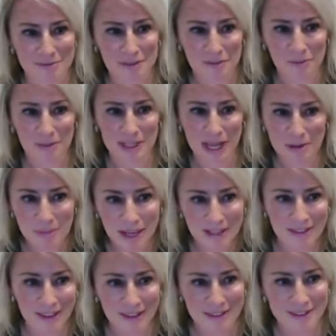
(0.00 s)
when I
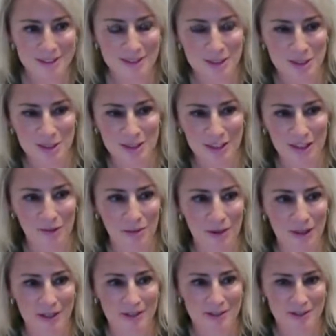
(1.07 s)
made that decision, it
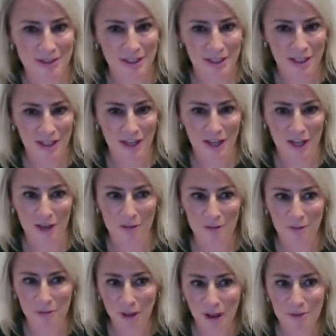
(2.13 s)
was
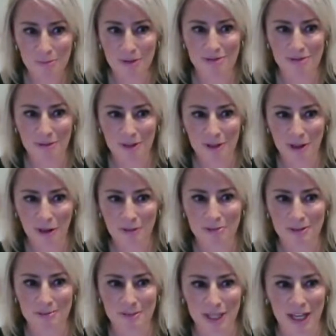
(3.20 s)
long before
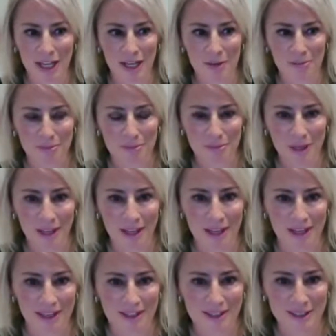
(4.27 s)
COVID became a